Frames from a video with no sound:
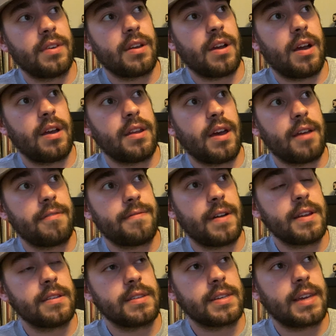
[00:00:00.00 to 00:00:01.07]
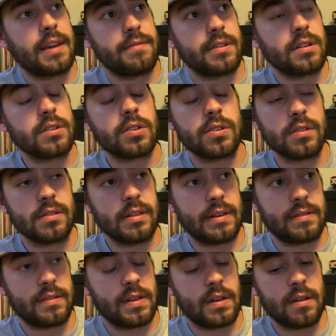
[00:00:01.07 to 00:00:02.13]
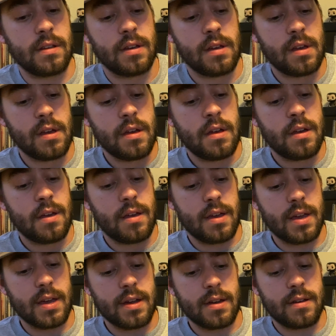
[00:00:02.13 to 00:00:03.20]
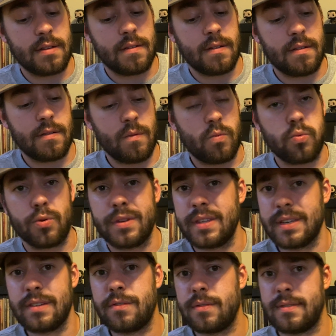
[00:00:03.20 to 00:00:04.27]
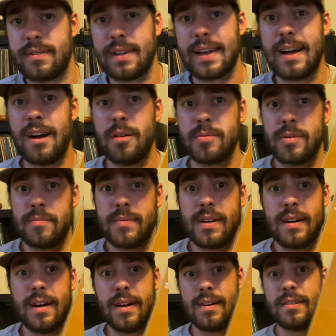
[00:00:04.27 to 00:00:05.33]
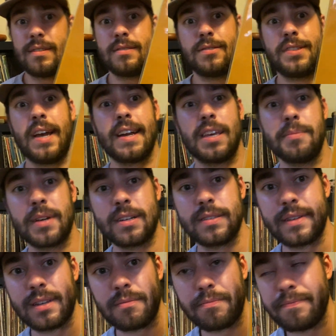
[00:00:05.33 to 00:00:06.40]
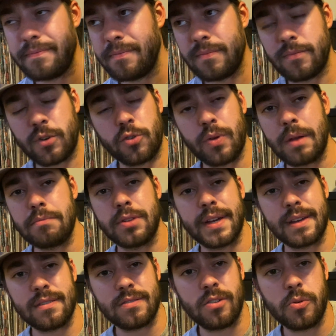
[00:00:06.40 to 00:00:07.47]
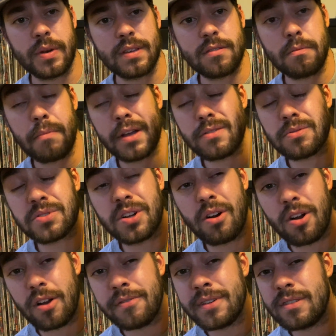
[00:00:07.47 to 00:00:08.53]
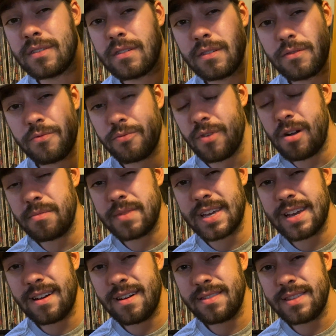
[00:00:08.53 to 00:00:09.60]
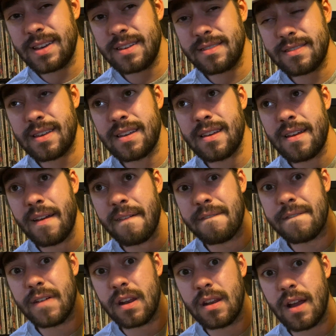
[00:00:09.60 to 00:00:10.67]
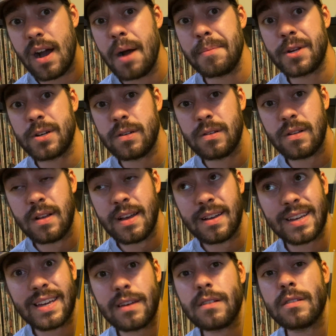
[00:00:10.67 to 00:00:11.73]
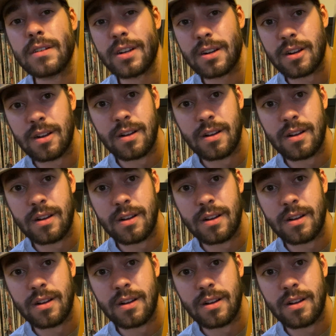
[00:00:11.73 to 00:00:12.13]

And I finally gave it a good listen, and really interesting album. Jackie McLean, great playing as always. Michael Carvin's drumming on this, phenomenal. Killer.